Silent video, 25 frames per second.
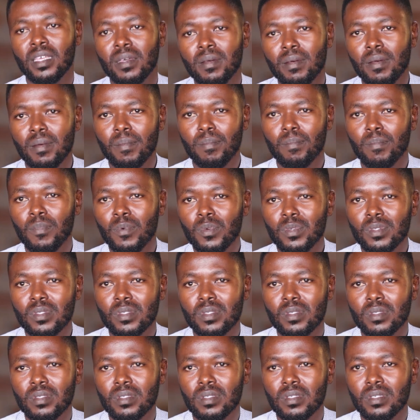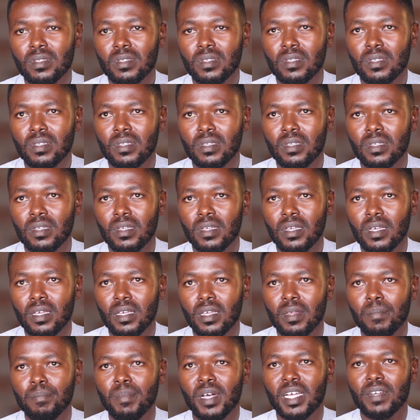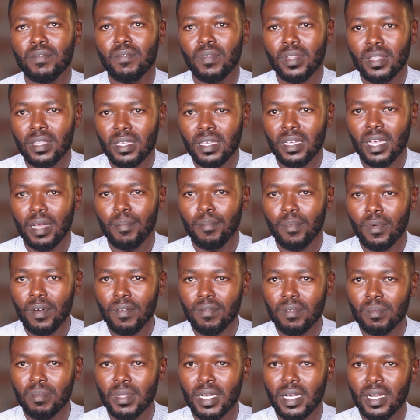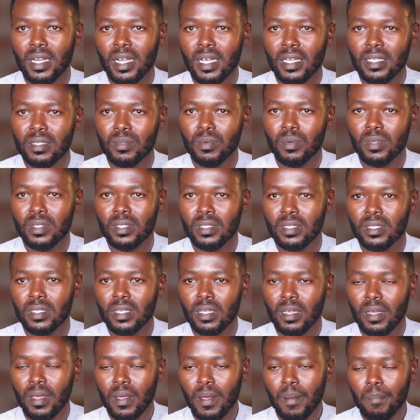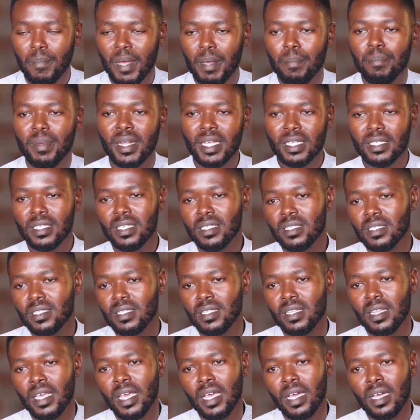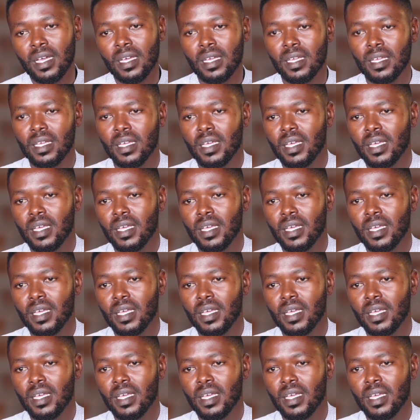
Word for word: The most impactful thing I brought from the class was my presence there